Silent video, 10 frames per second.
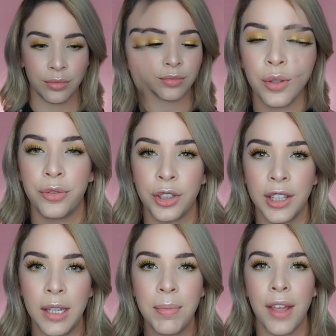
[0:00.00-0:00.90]
So for a
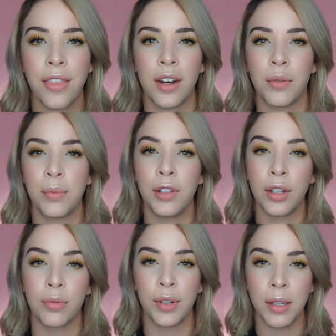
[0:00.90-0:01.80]
lip, I thought it would
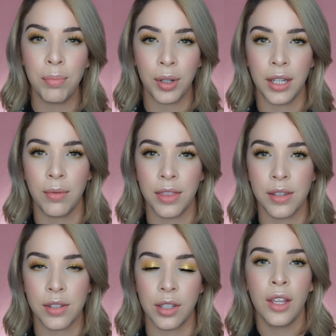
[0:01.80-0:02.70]
look really pretty with
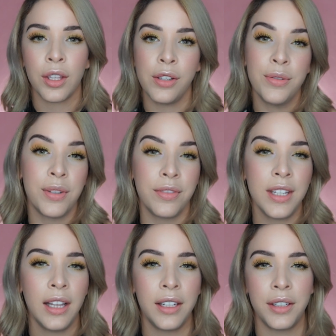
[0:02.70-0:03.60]
this look. Hues of
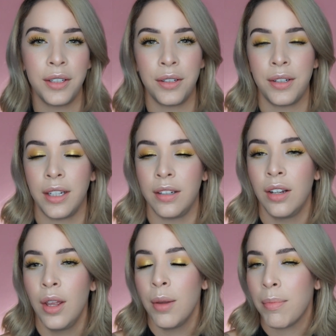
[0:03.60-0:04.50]
yellow and
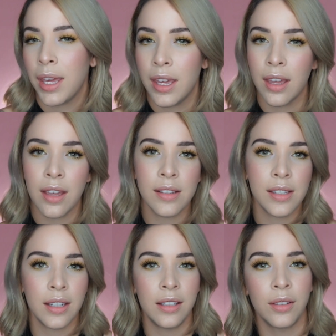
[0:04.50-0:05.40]

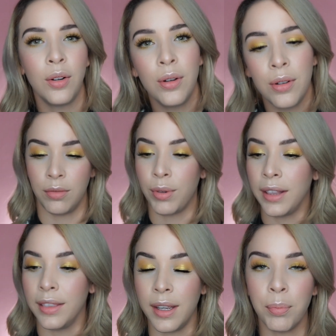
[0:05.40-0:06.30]
pinks and gold. A
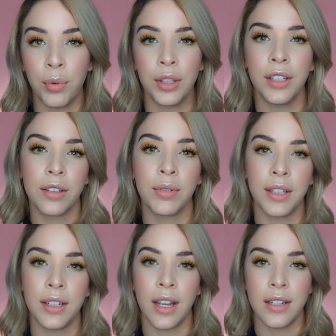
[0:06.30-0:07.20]
red lip would look
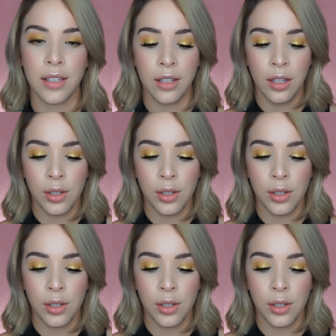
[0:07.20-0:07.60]
really nice.